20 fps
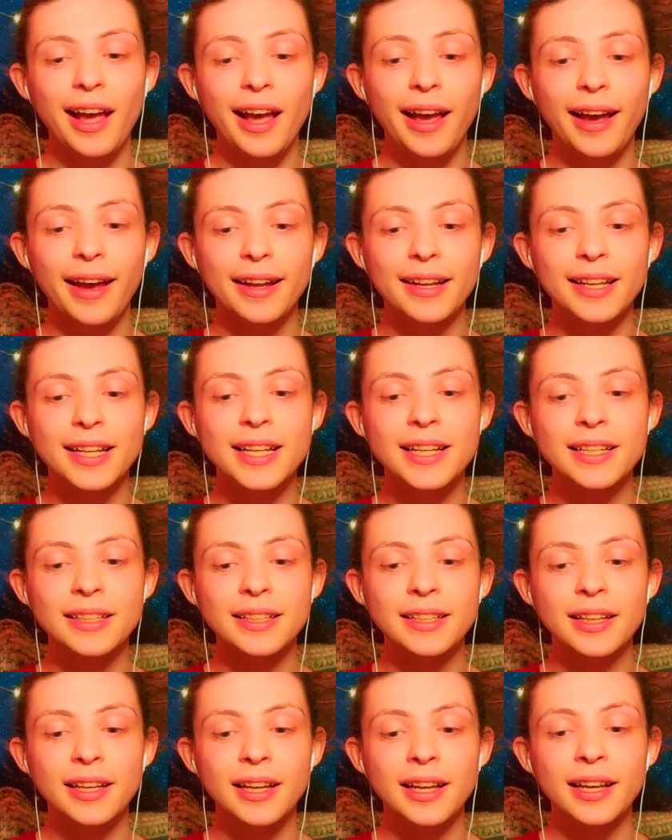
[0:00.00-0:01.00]
And
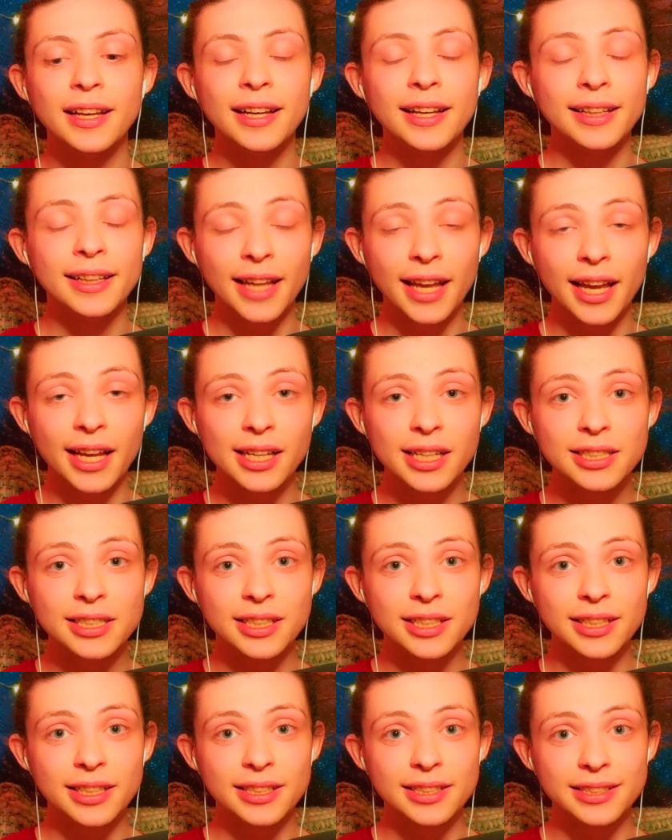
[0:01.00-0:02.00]

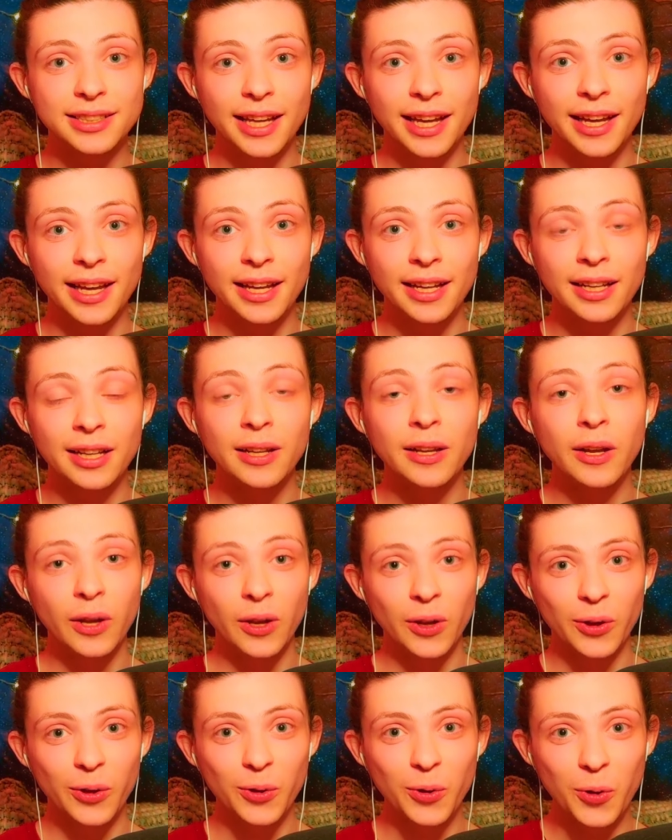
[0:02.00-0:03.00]
Ganesha said,
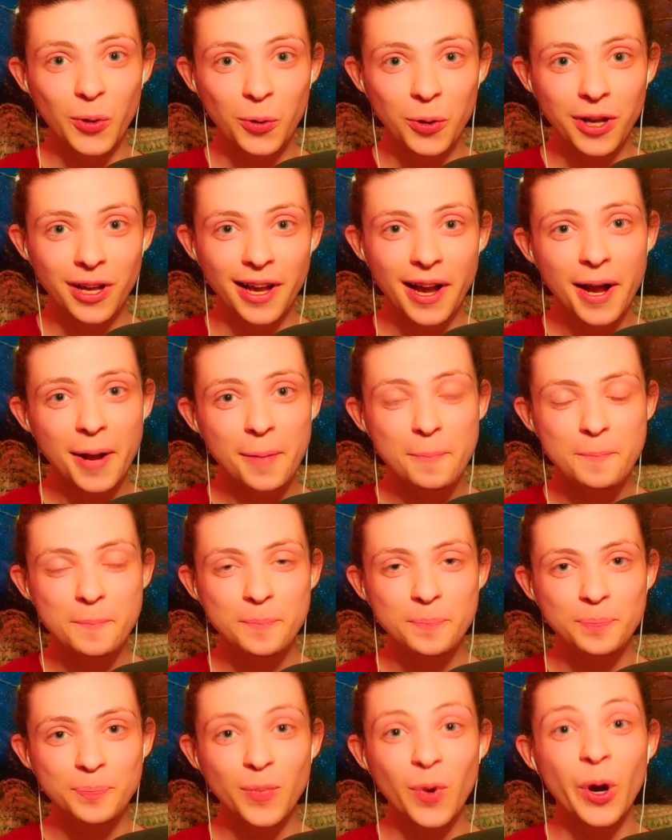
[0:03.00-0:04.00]
okay,
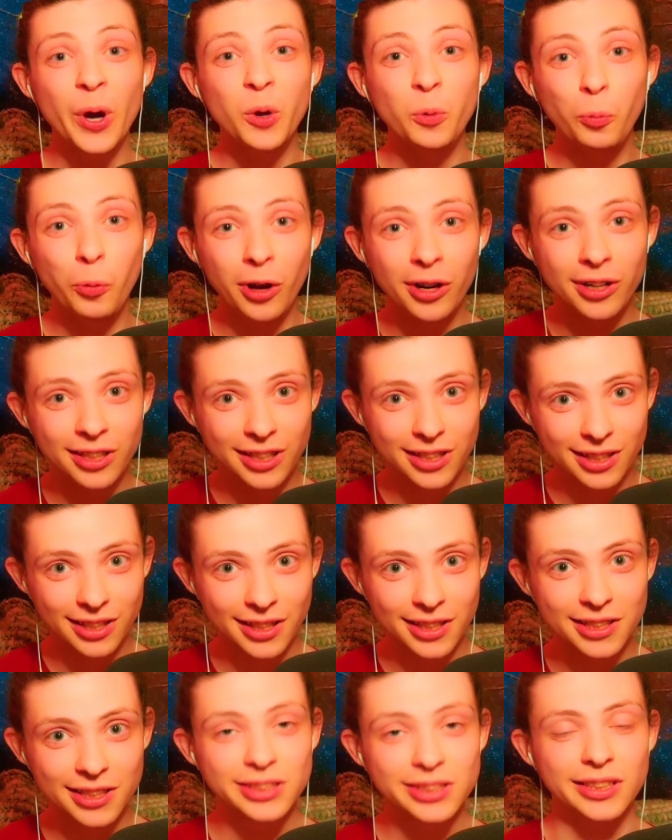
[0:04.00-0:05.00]
on one
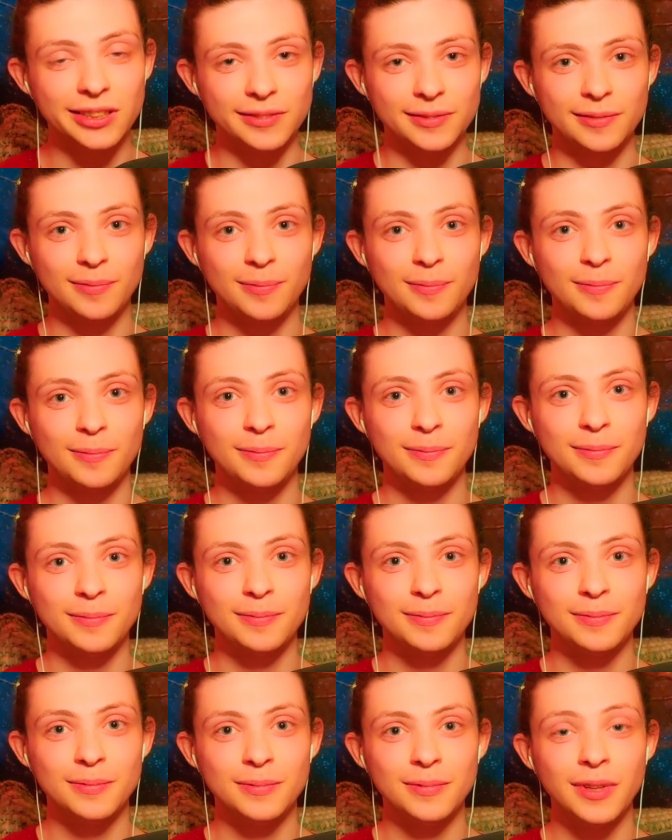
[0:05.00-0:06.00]
condition,
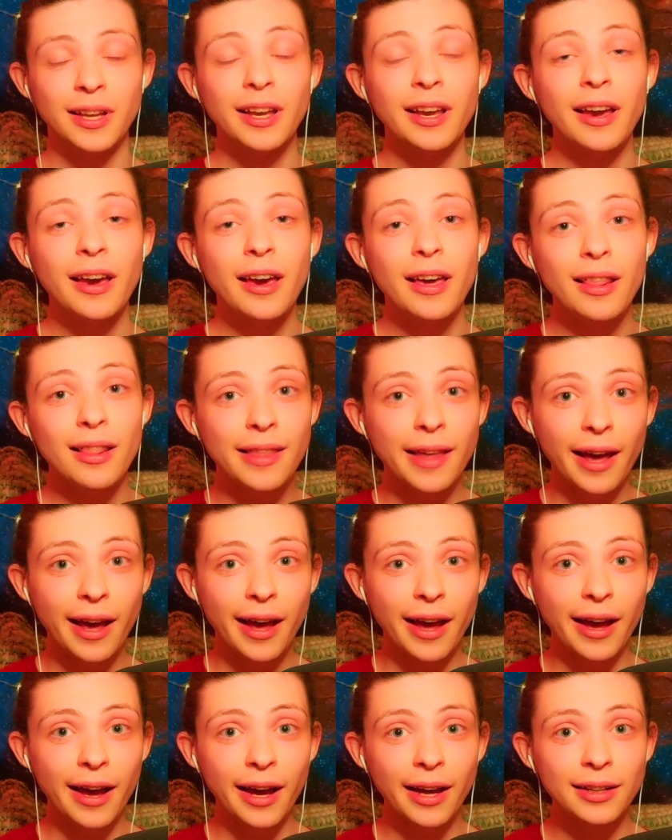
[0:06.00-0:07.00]

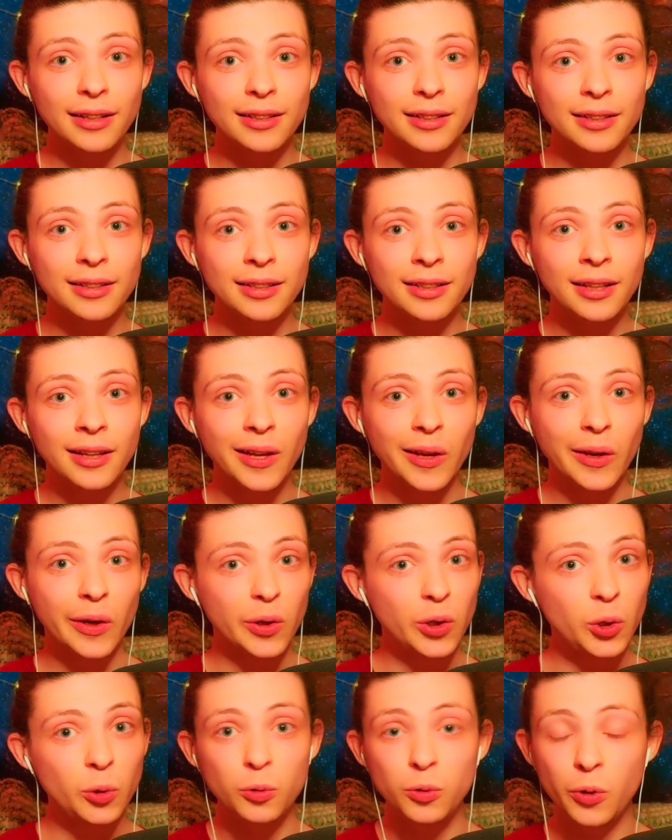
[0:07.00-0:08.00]
that
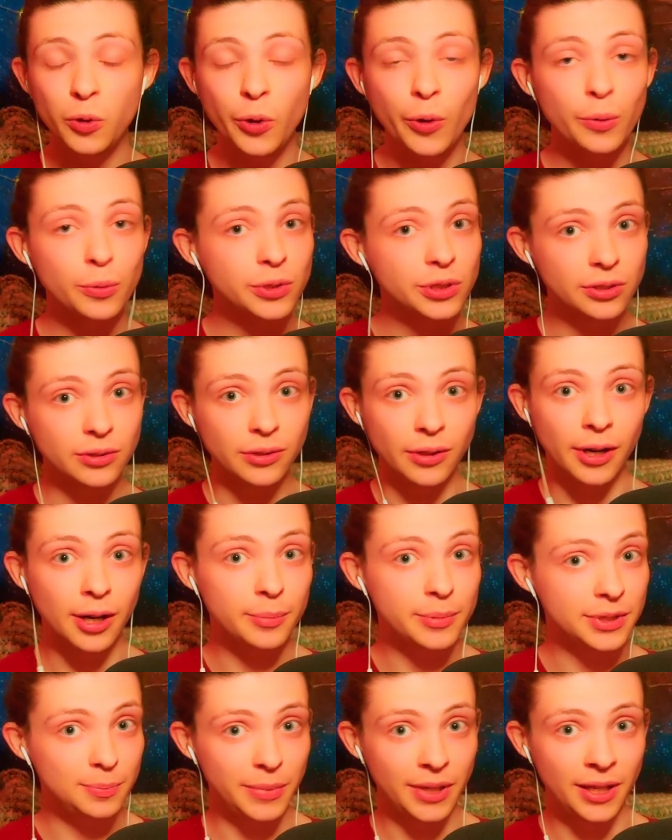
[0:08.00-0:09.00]
you don't
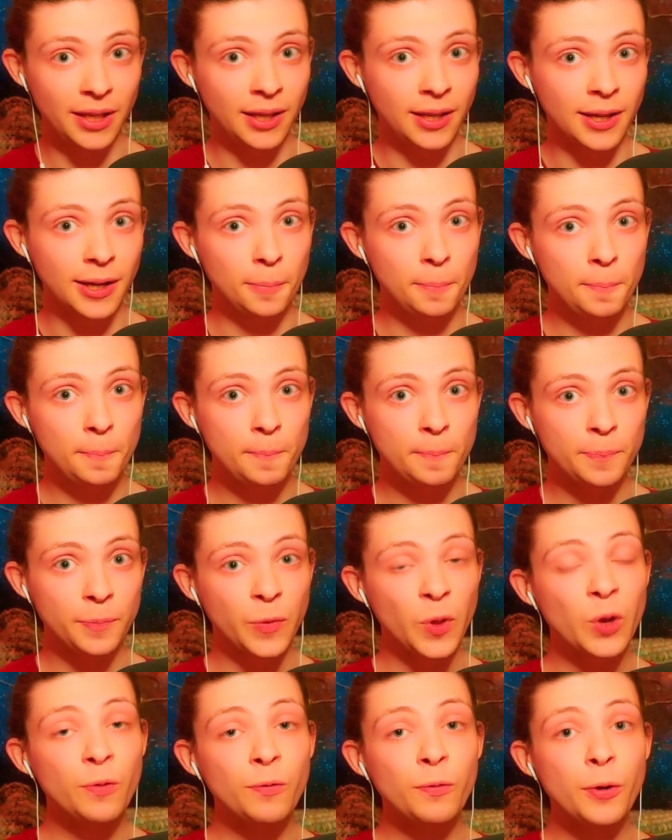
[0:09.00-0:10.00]
stop speaking.
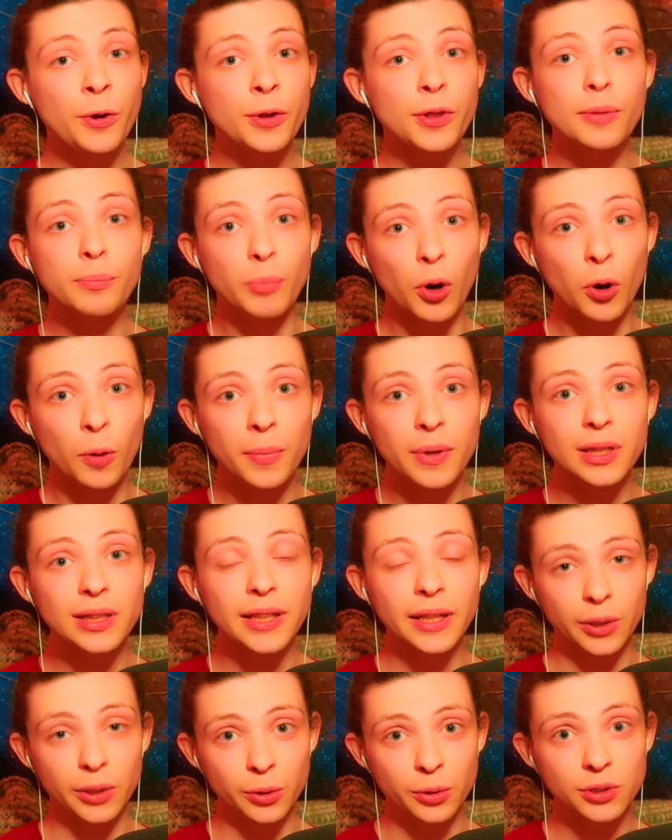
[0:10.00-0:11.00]
For the
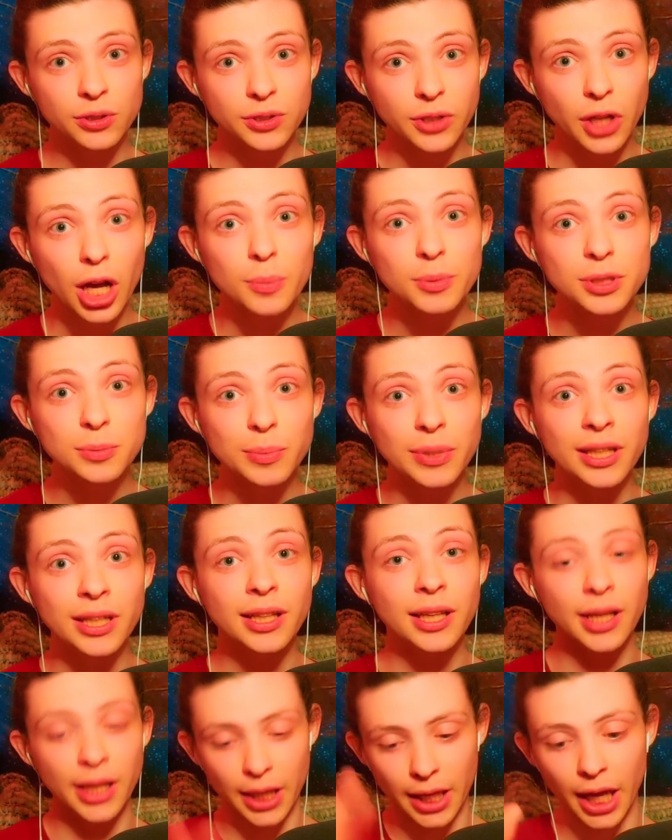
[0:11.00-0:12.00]
moment that you stop
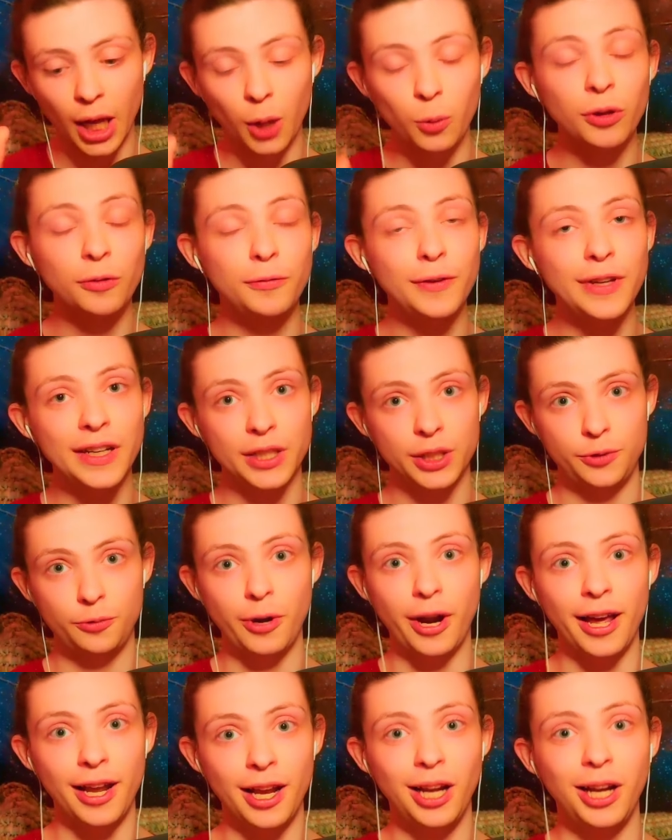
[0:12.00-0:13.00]
speaking, I will
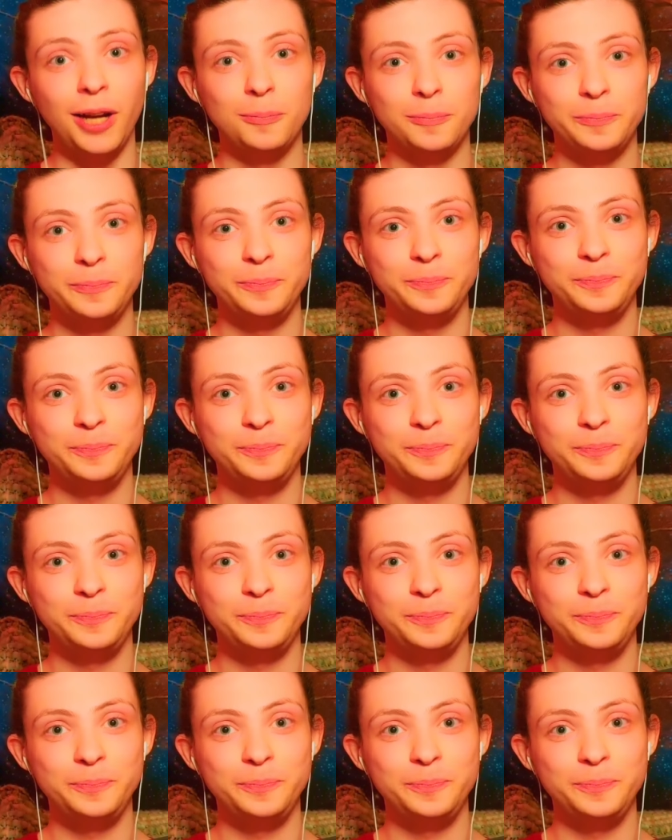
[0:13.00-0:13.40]
finish writing.